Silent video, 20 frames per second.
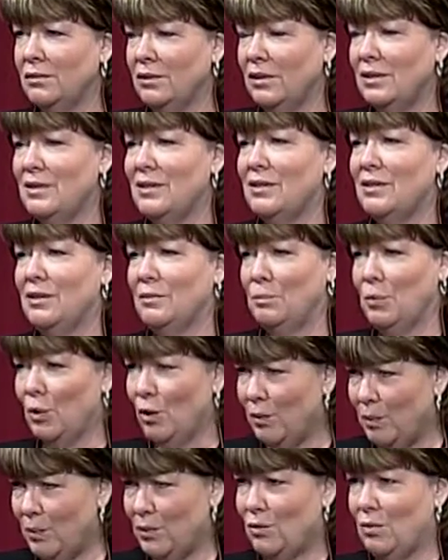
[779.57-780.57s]
It's the
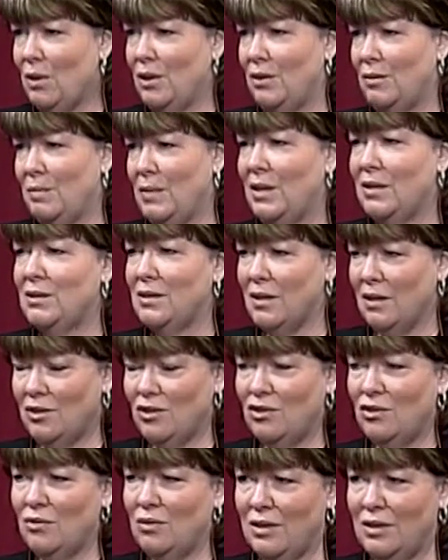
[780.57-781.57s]
perpetrator makes that
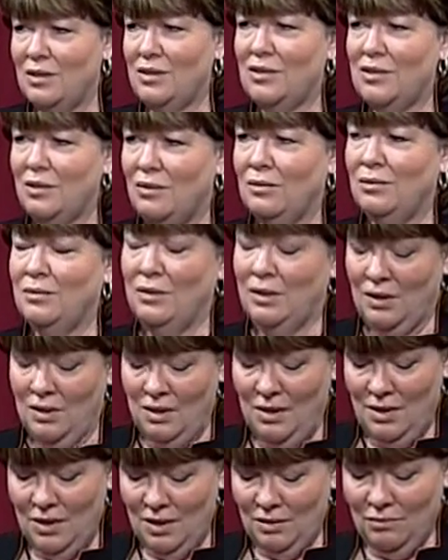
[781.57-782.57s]
choice. So
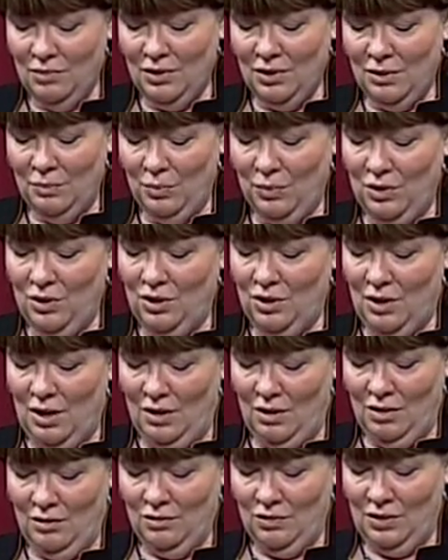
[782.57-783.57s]
really appreciate
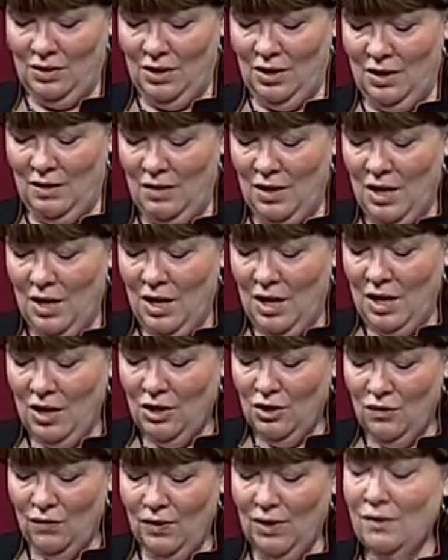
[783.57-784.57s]
all you're saying. You've